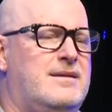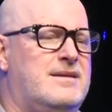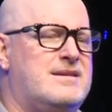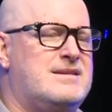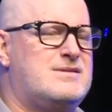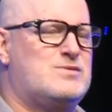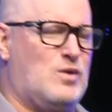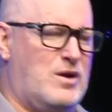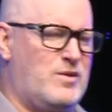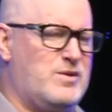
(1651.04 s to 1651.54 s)

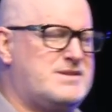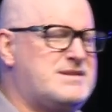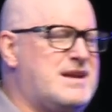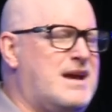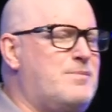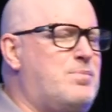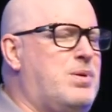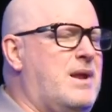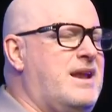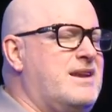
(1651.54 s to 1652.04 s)
That's why we
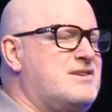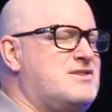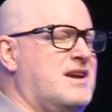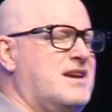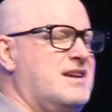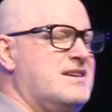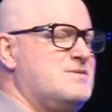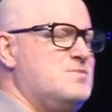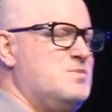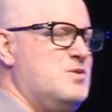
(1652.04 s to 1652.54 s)
started Planet
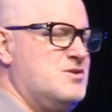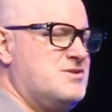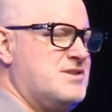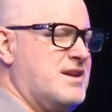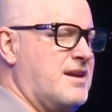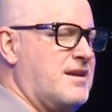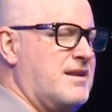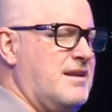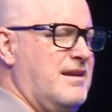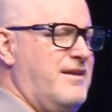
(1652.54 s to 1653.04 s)
Shakers Music.
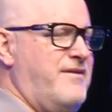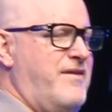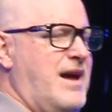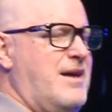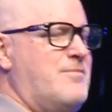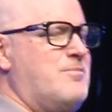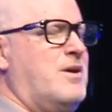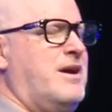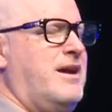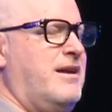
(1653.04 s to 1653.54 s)
Live
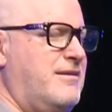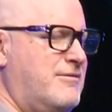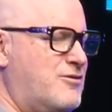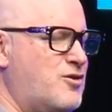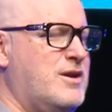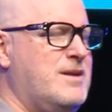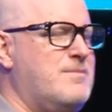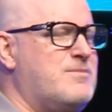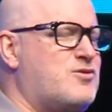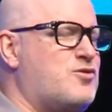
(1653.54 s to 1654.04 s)
out my
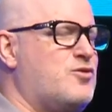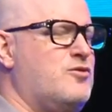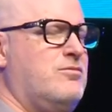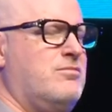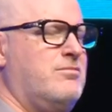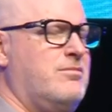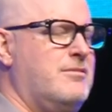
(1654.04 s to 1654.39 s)
dreams through.